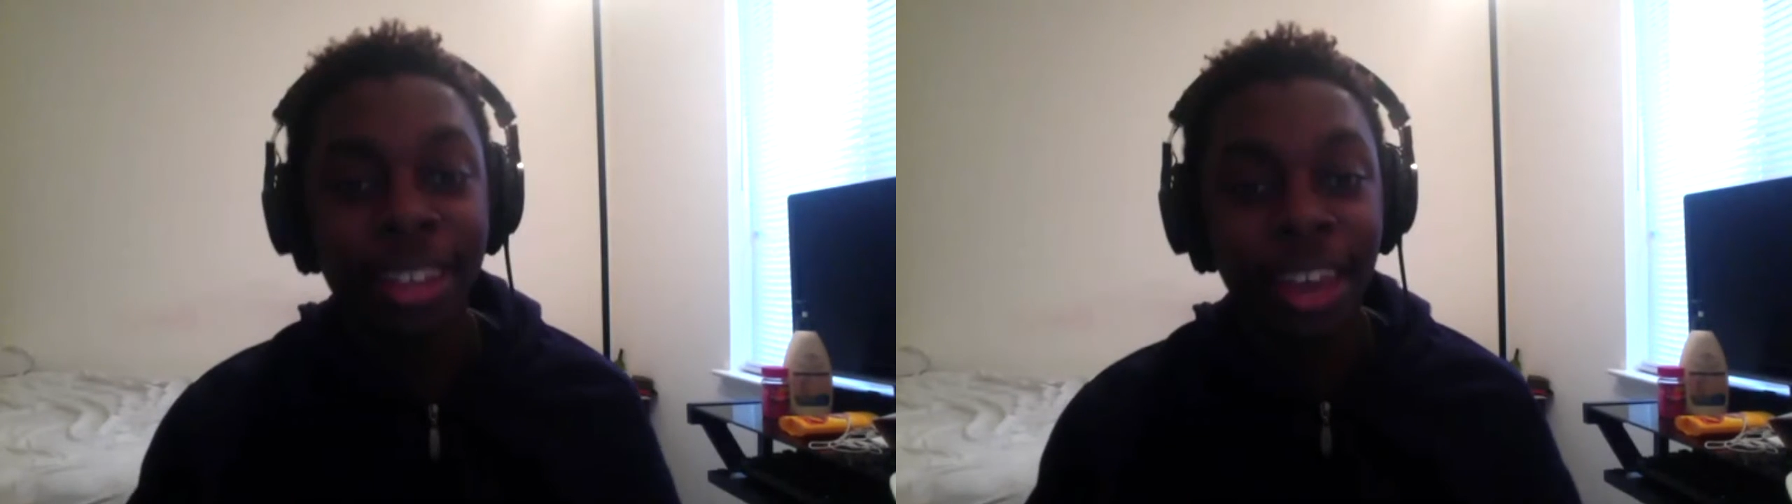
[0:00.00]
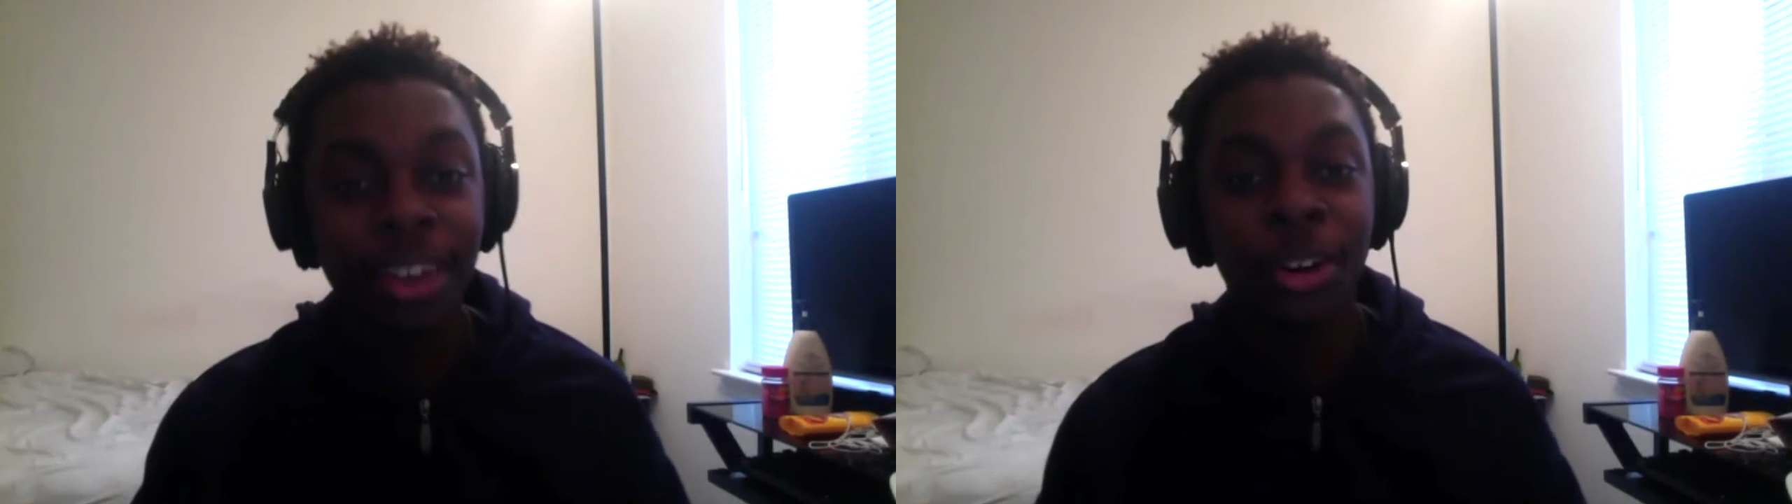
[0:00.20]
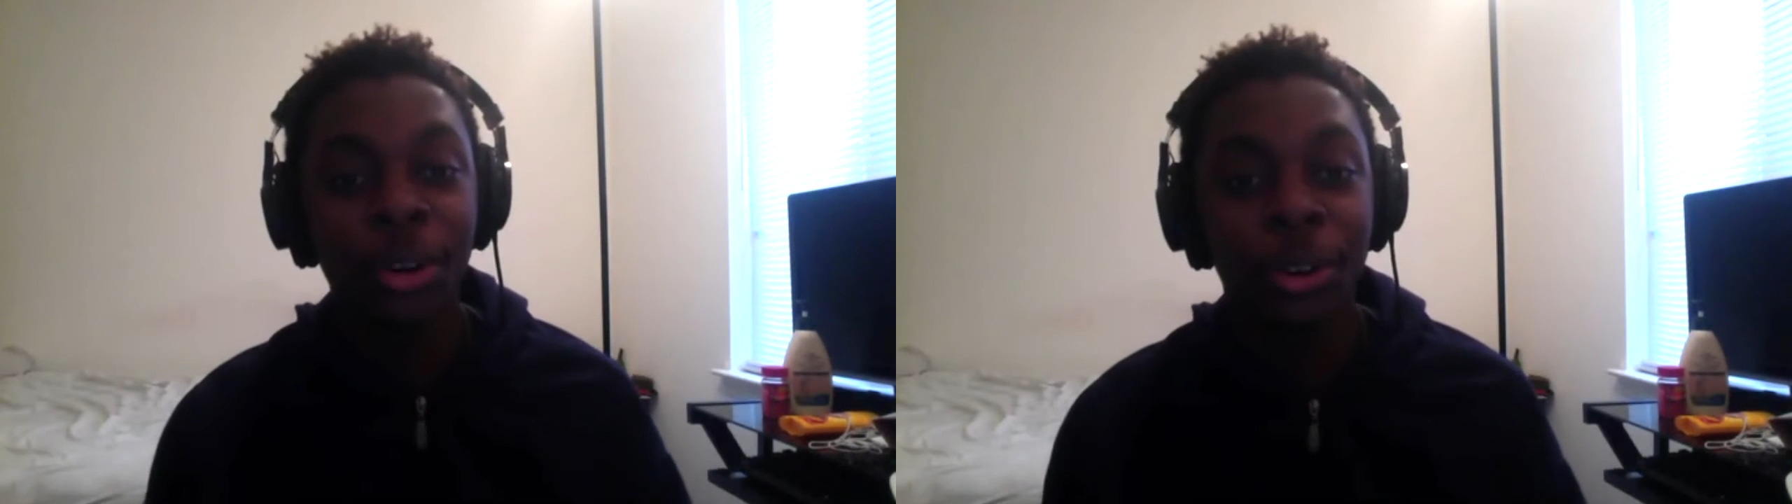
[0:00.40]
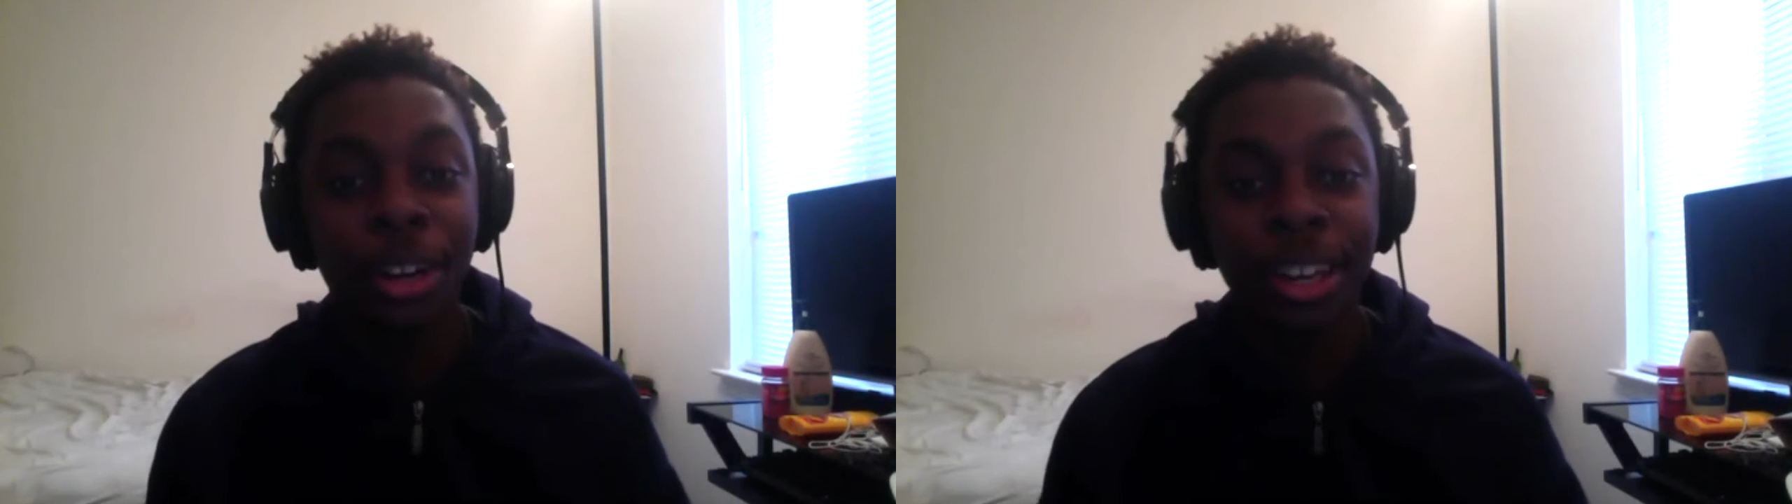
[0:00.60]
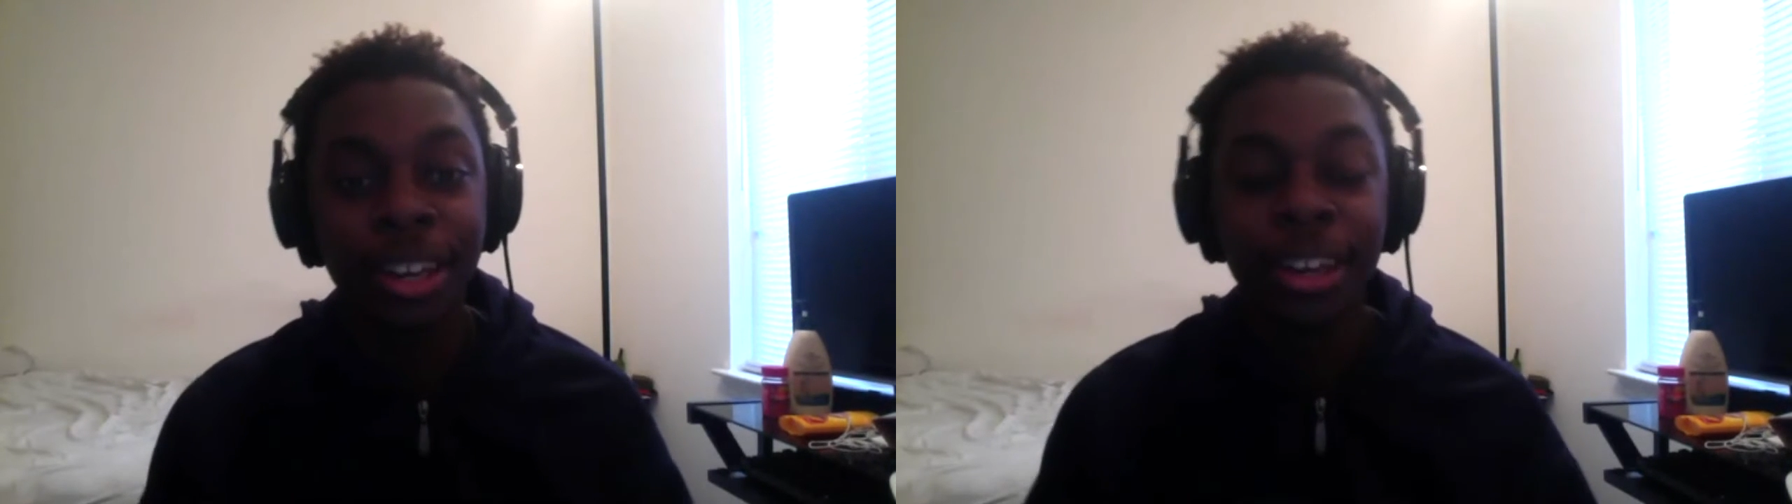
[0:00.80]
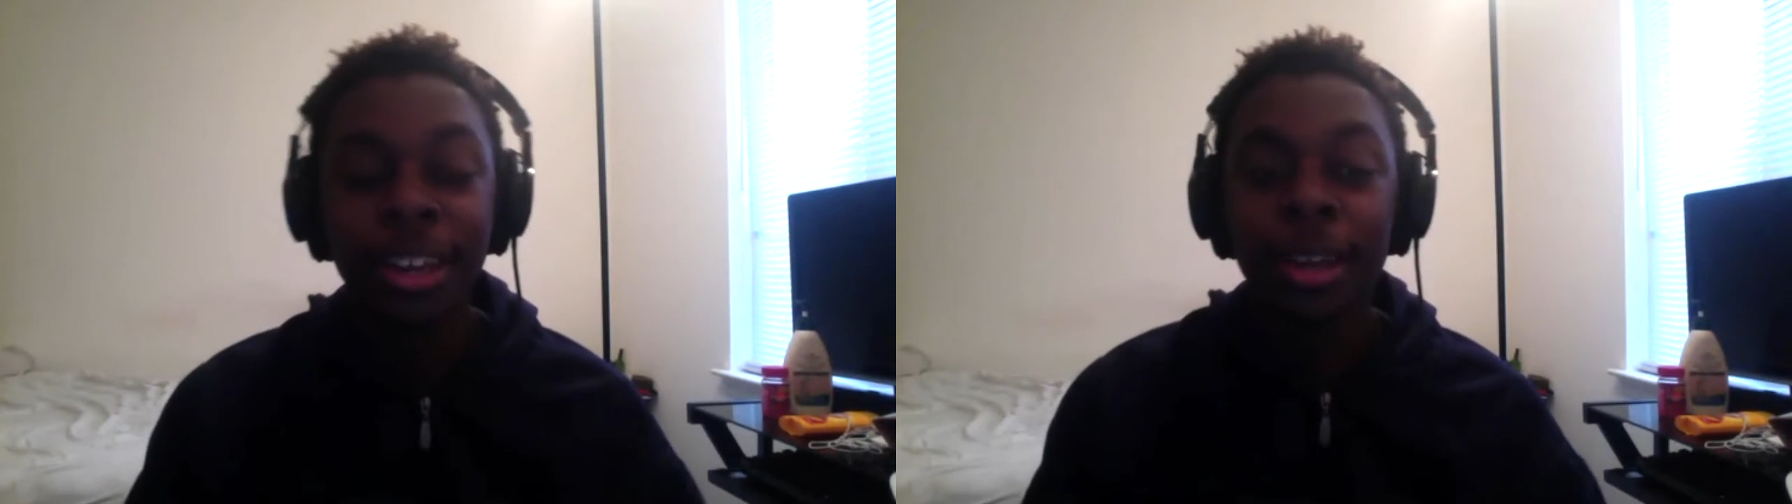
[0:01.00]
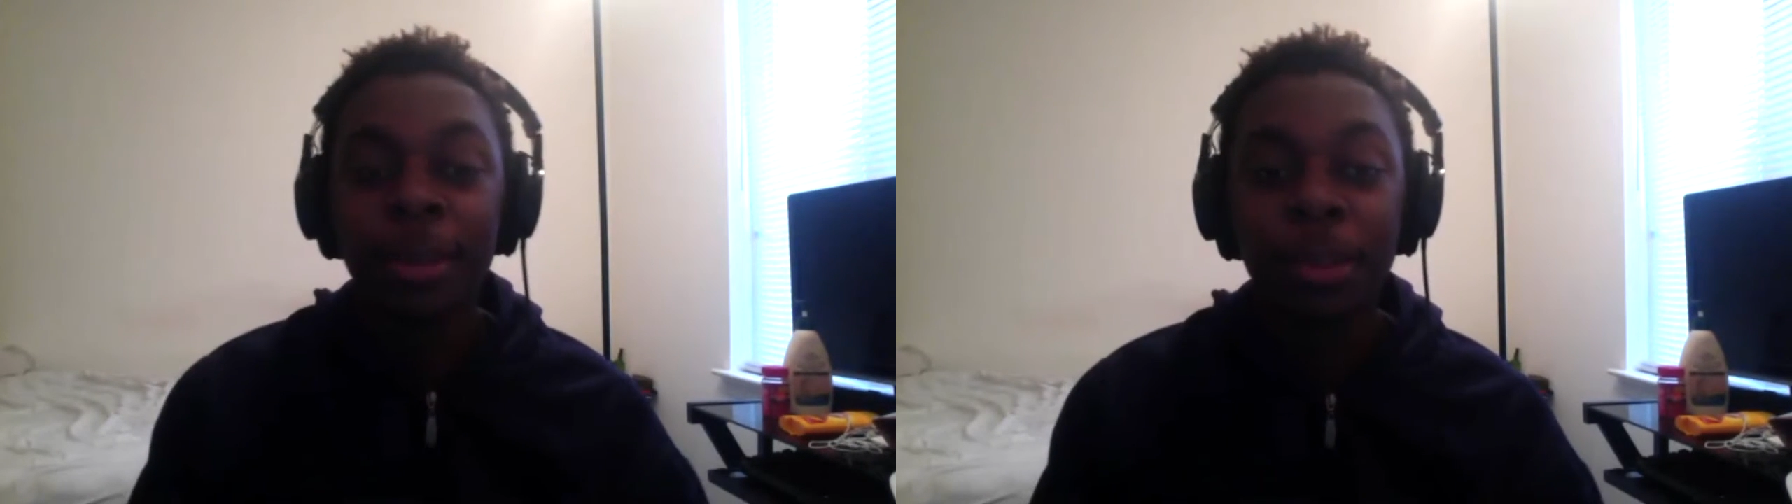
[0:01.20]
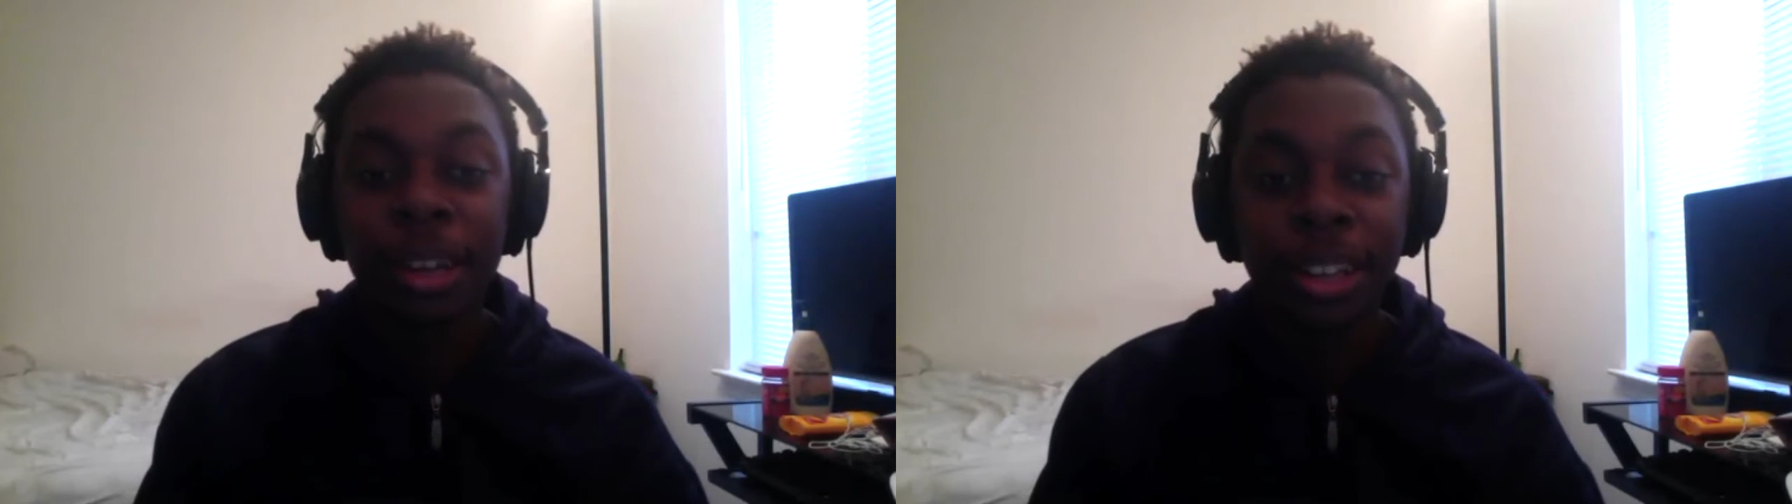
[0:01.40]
that or what, but